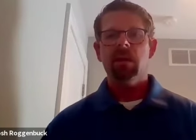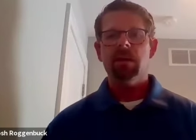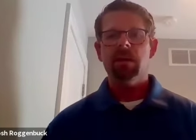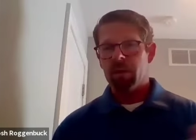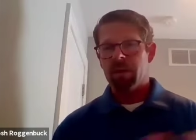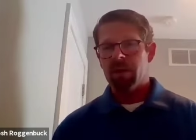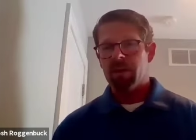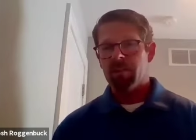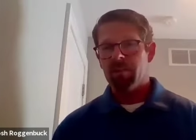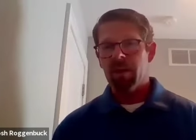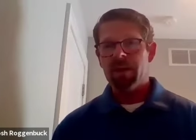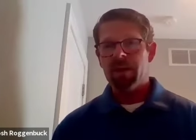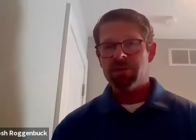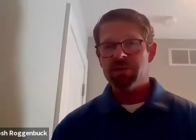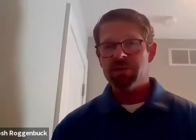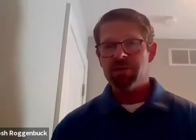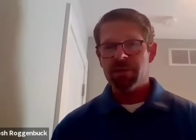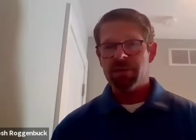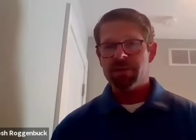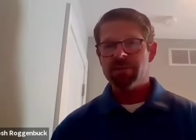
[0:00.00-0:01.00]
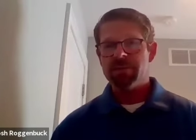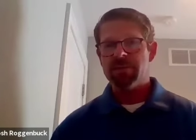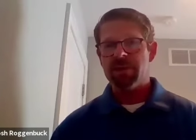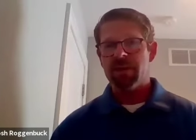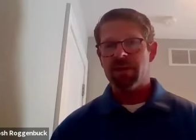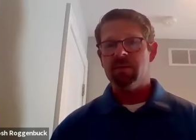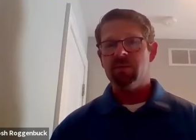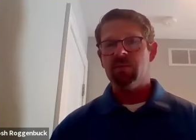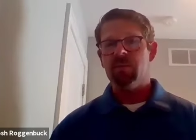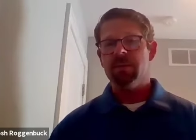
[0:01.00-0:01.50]
When I met Joyce,
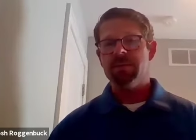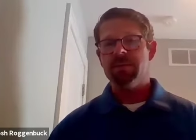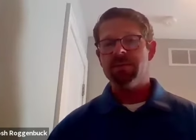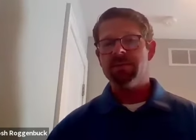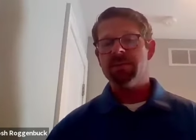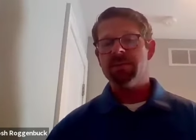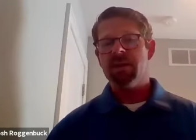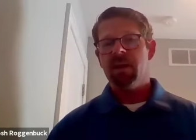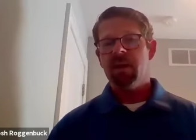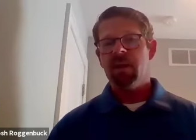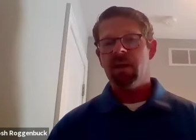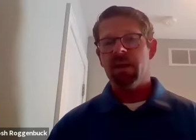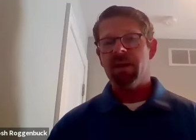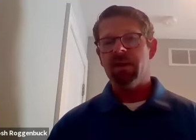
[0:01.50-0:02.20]
I was